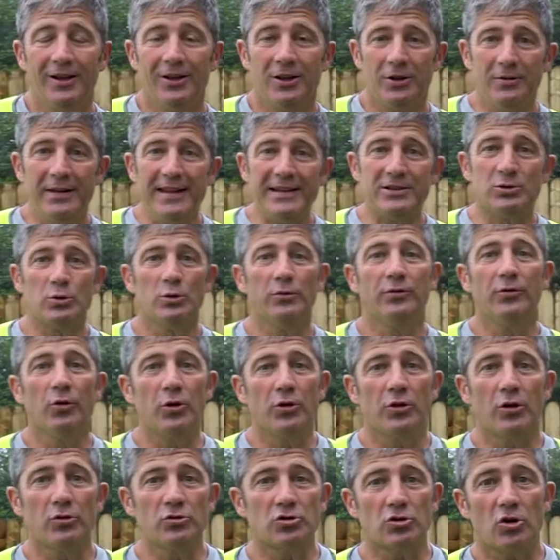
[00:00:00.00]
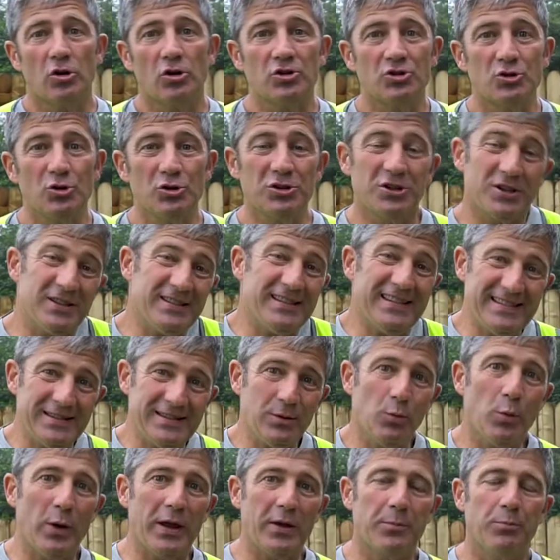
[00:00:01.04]
You need to avoid those cross joints because it's a
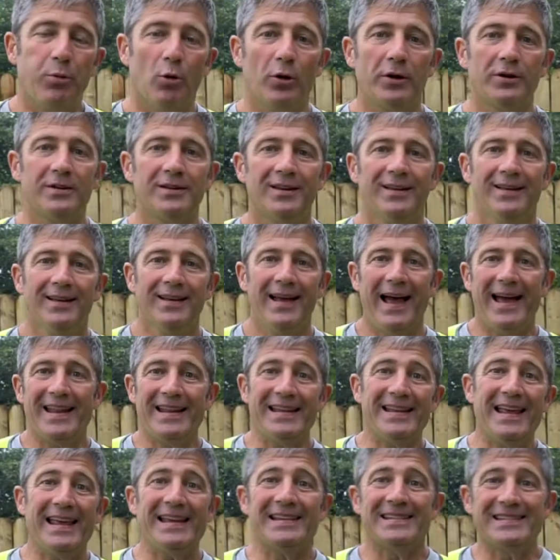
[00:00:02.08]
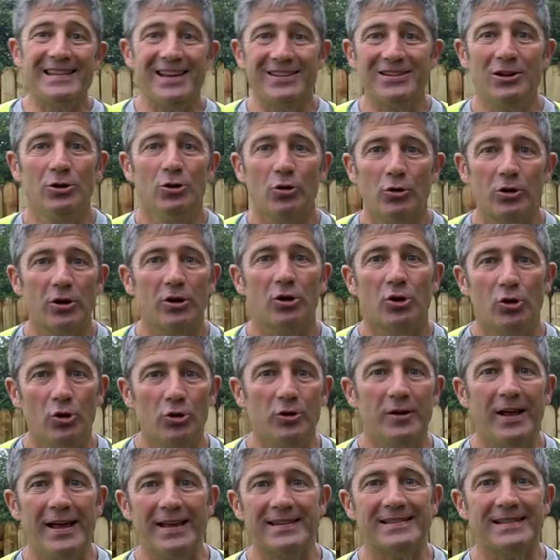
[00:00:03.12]
weak point and it, doesn't look
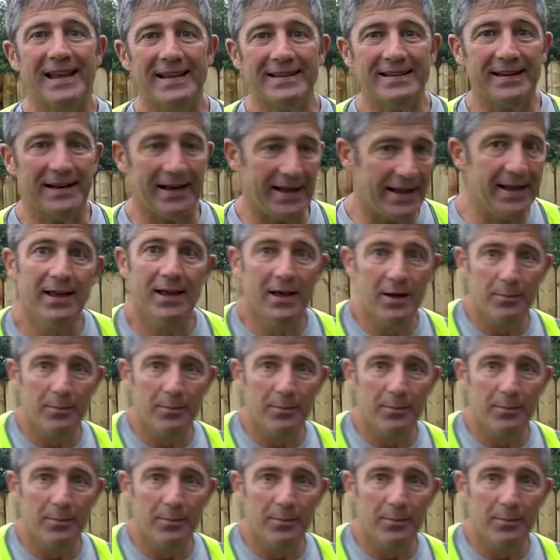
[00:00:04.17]
good aesthetically.